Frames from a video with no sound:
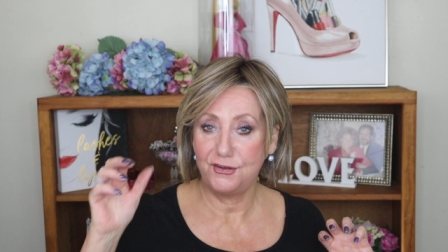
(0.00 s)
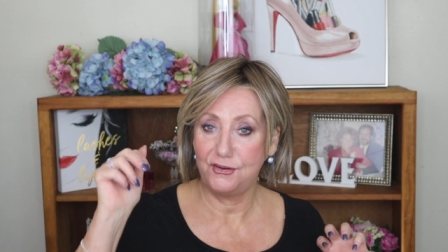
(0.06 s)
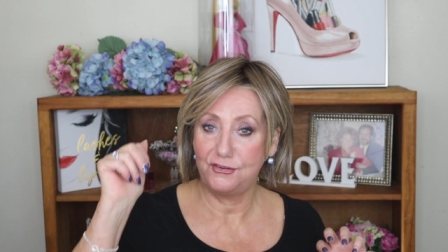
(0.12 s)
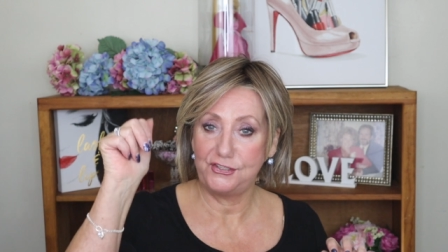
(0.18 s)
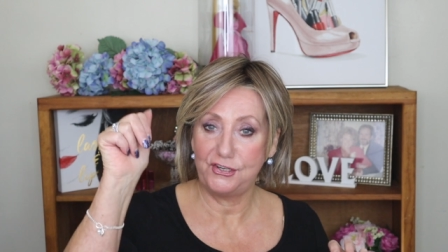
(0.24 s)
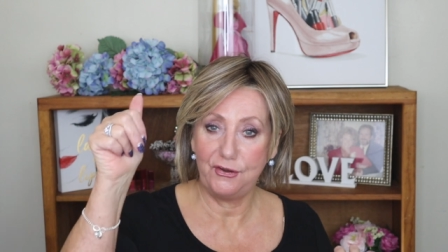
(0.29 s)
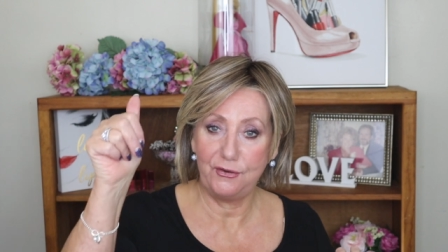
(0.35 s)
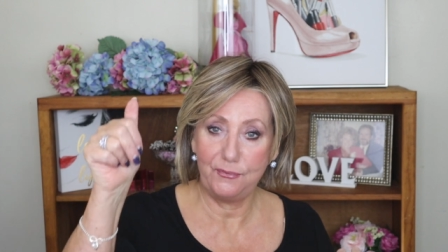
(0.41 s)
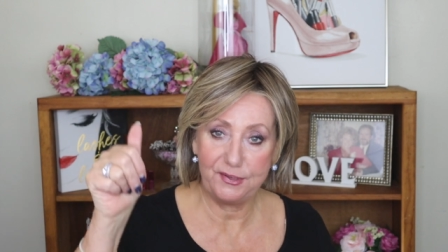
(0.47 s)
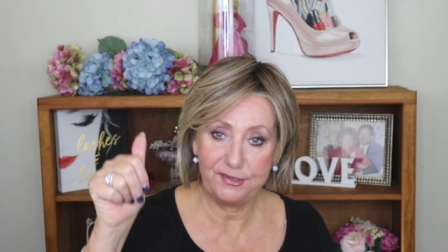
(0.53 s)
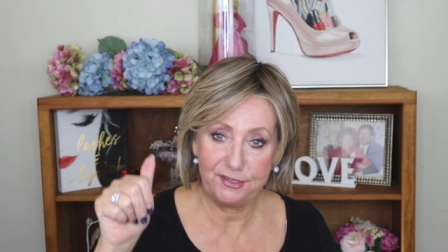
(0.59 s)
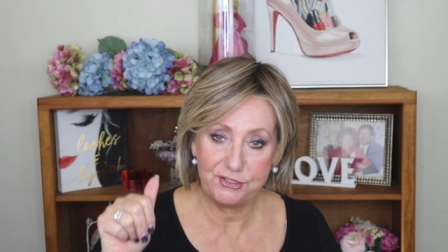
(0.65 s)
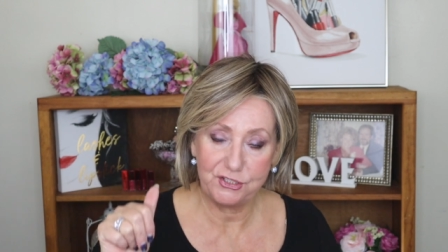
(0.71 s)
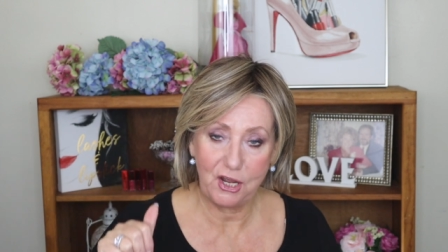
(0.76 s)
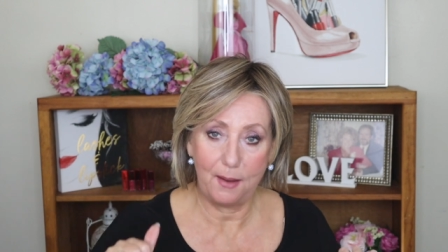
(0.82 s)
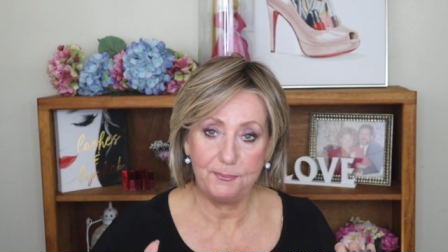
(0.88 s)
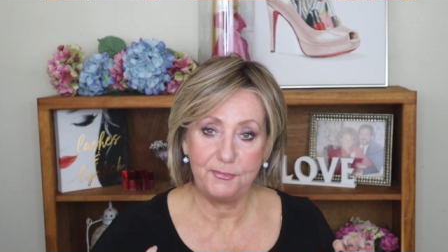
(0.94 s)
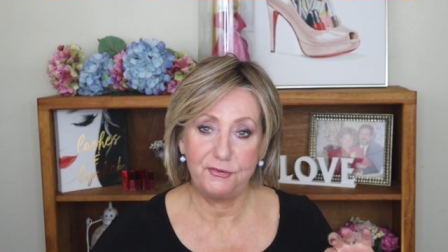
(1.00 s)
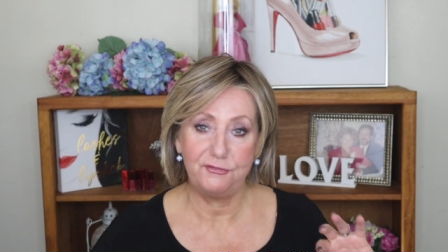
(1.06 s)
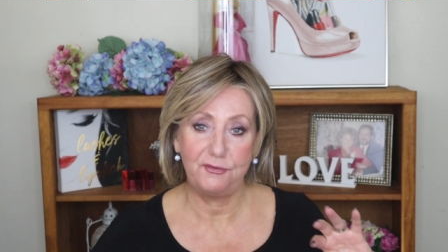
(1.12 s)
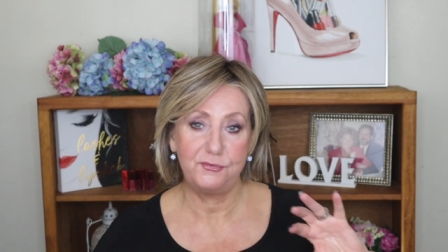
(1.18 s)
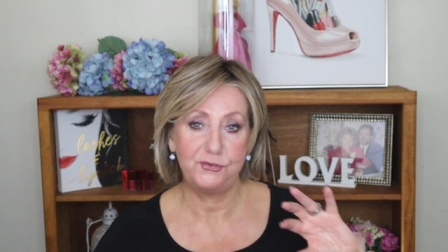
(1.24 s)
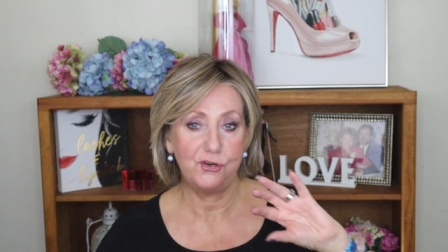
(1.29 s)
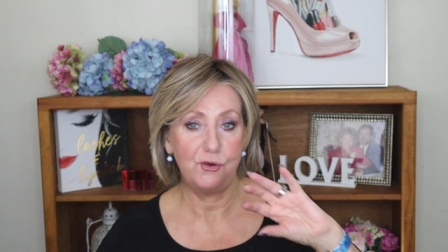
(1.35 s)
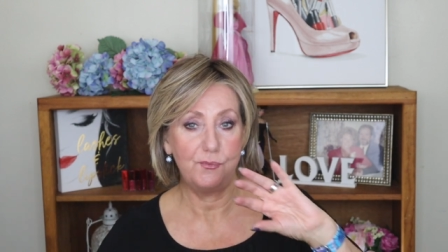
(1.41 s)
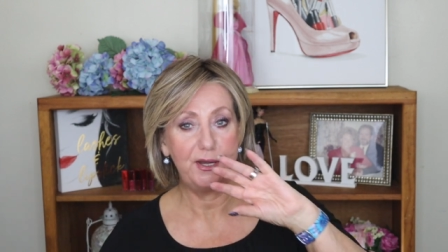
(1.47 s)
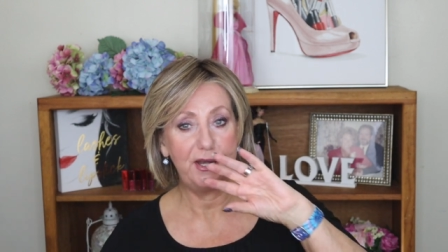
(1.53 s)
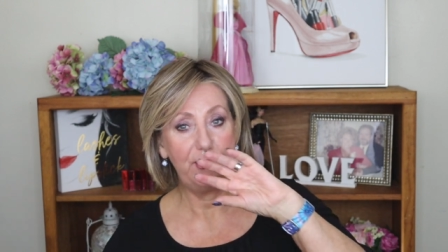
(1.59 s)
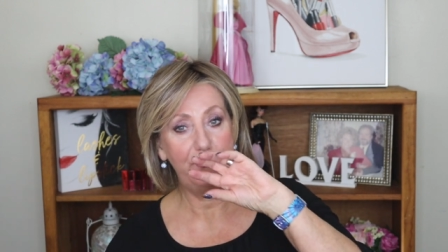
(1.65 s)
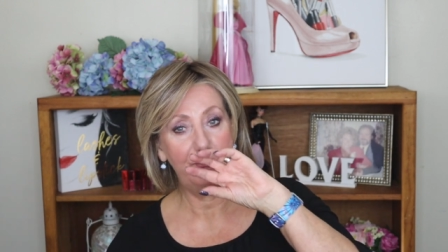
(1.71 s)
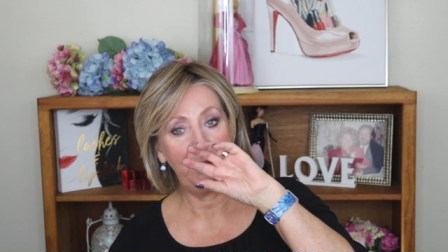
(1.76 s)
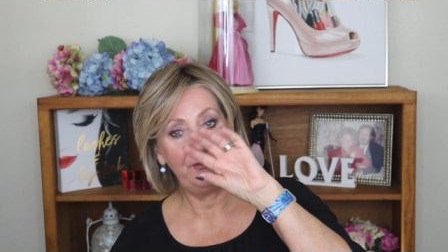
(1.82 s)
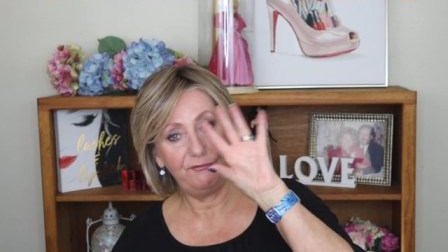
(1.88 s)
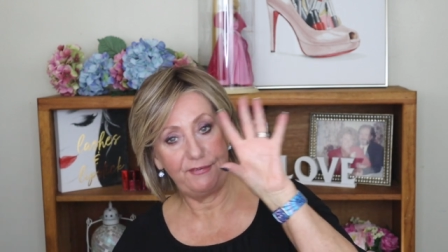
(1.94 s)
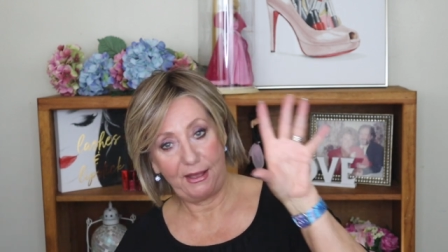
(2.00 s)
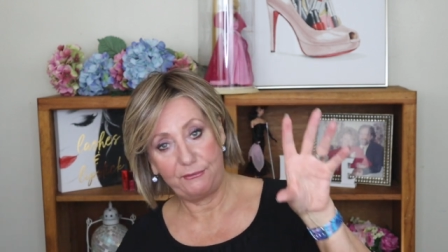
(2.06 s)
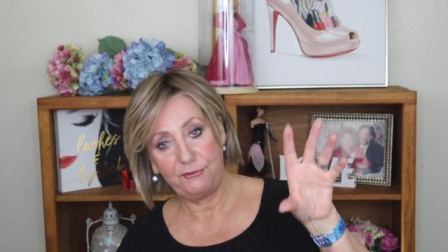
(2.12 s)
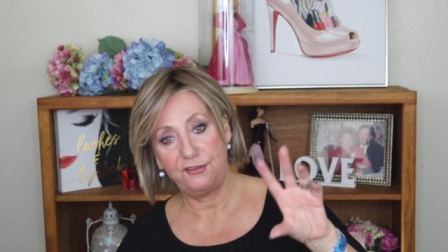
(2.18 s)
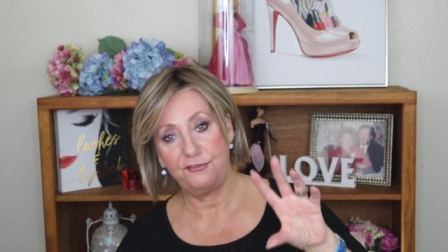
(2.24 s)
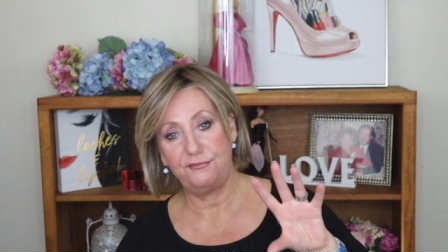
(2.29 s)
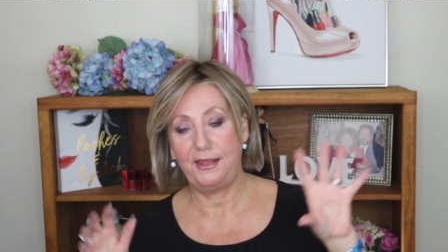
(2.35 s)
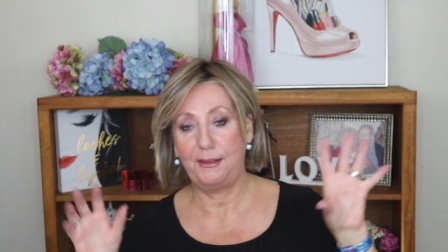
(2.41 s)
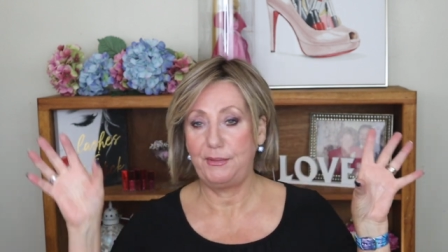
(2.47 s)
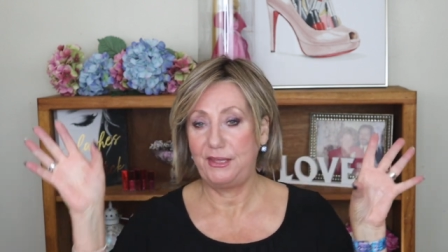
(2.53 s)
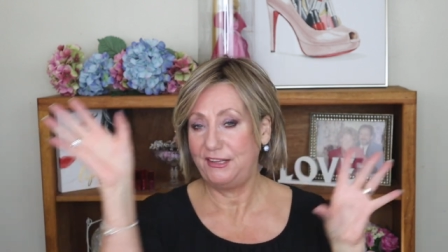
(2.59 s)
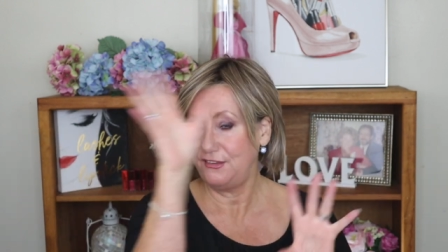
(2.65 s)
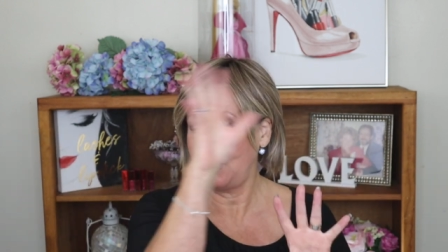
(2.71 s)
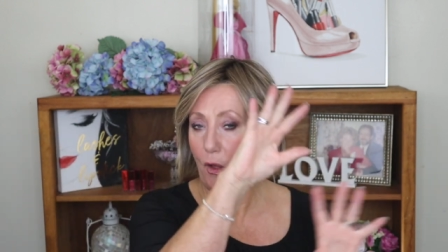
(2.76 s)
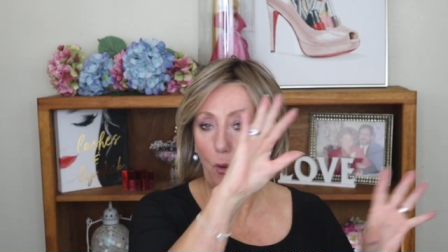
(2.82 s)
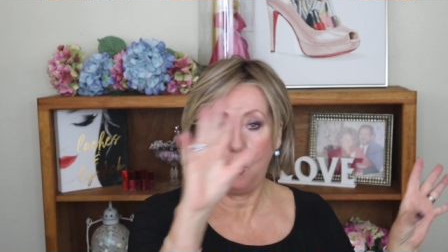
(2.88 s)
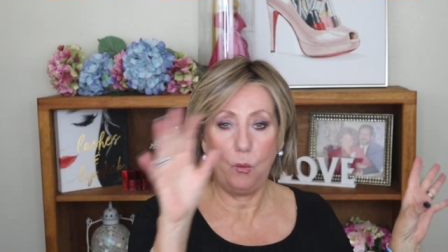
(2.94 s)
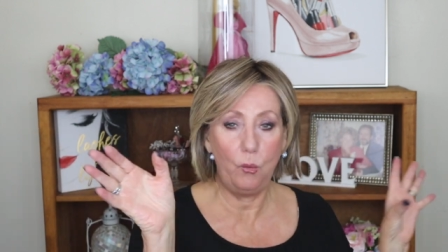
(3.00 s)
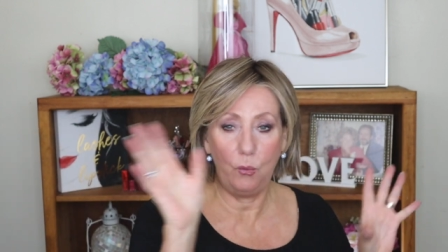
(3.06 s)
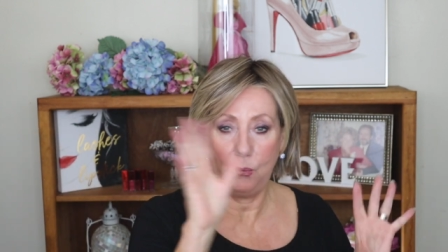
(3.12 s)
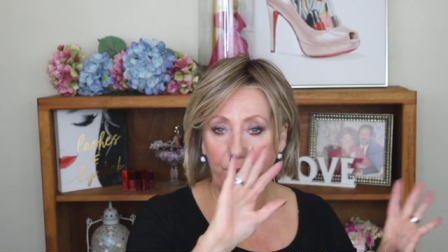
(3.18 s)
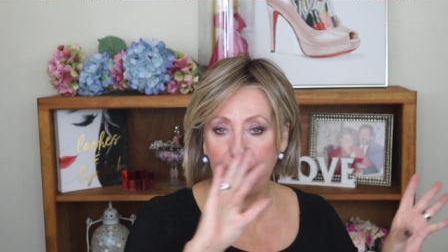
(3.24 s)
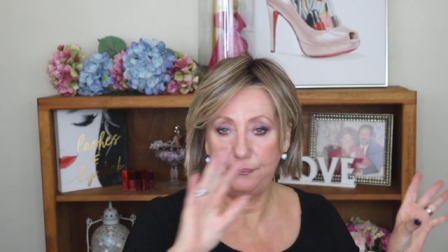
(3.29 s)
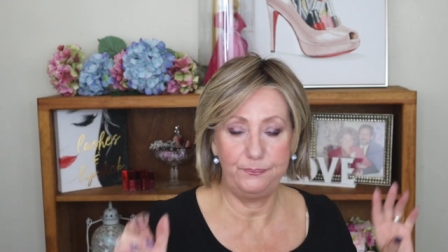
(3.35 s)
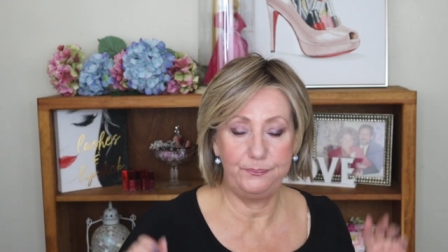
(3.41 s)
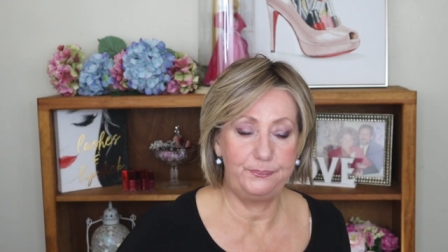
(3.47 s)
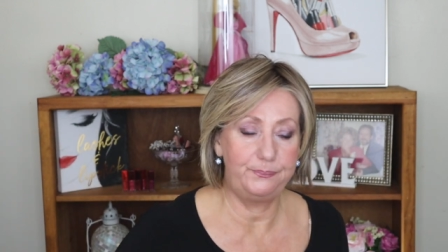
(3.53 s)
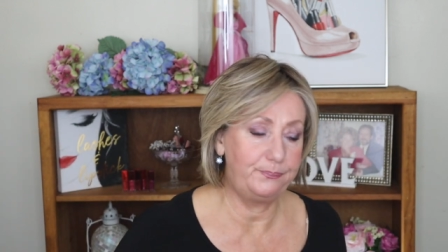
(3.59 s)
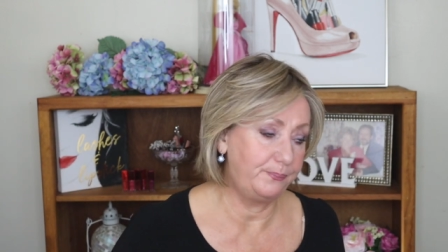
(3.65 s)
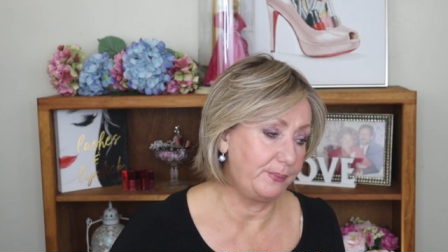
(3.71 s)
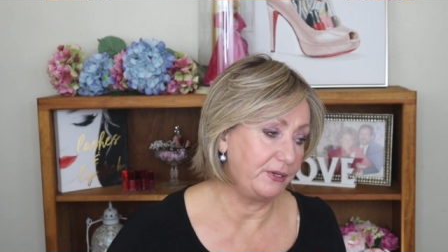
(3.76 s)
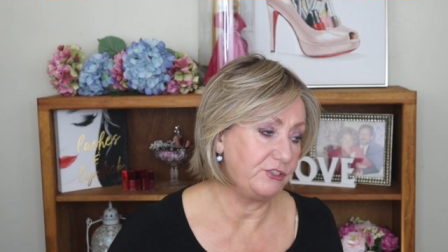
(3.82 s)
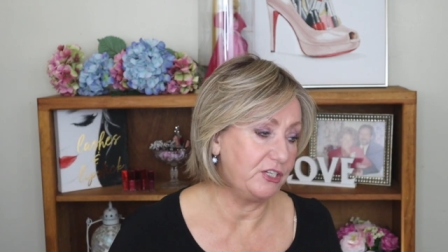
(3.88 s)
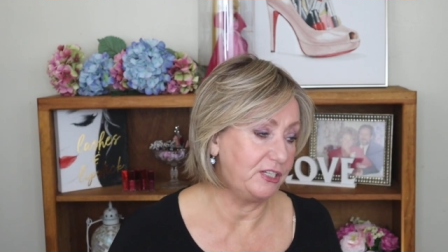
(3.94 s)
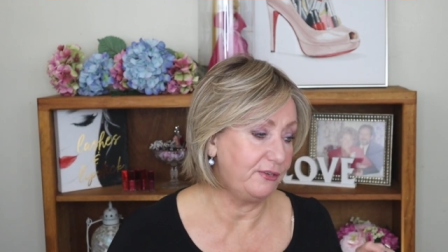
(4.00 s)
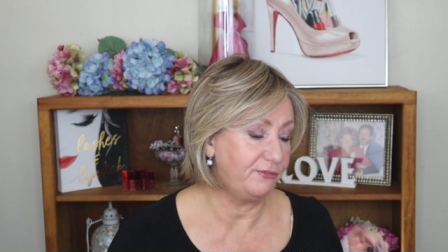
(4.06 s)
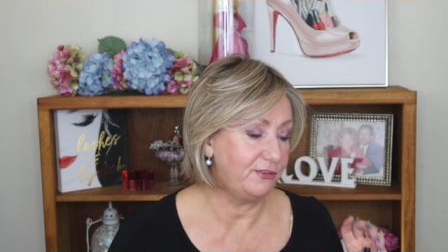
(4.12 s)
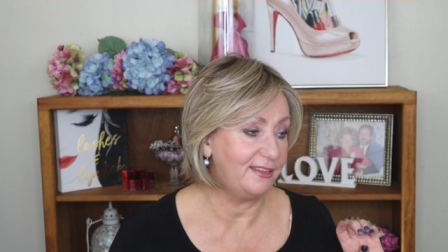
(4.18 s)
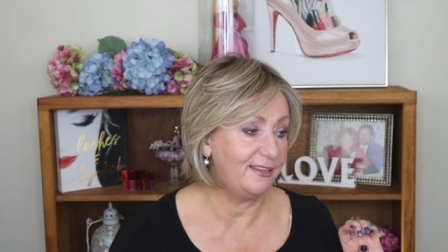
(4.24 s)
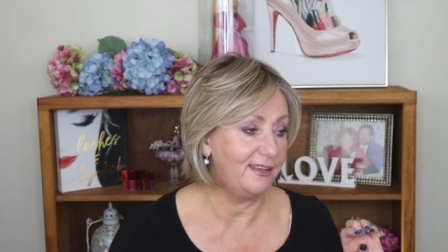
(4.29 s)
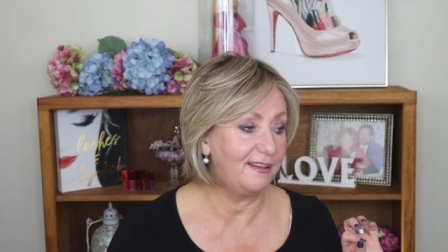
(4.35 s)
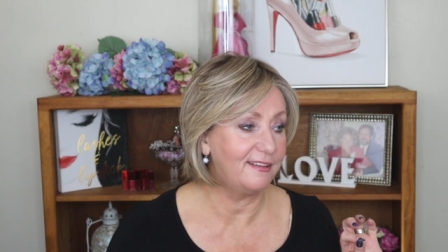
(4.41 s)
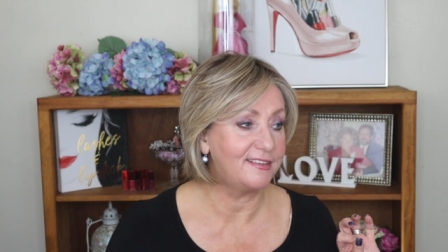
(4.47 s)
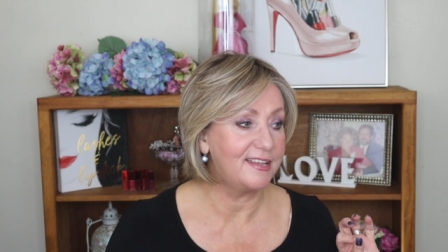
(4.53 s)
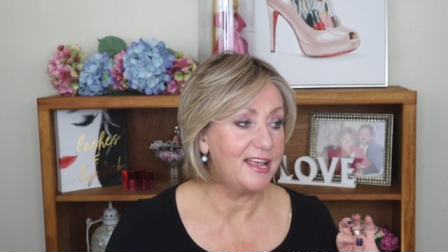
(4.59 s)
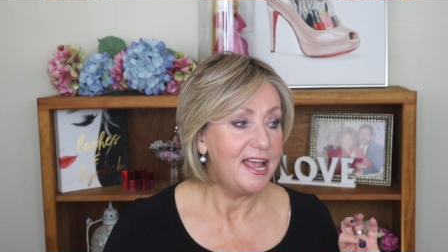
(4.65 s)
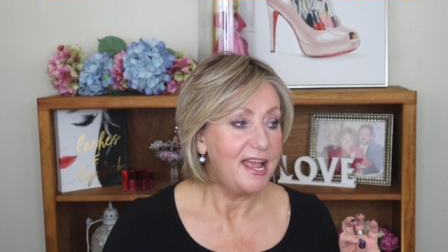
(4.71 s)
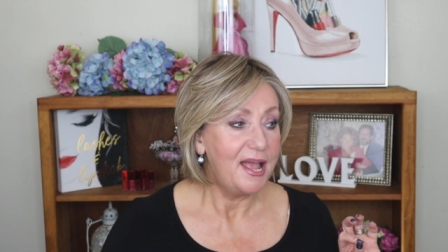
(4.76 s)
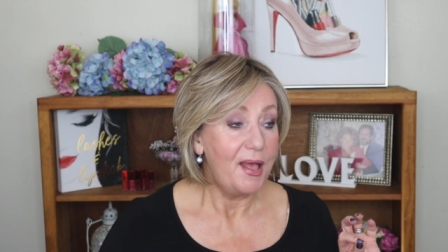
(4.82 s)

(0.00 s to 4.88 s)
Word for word: You know, Jerry was adopted from Germany, and we found his family. It's a whole bunch of different things.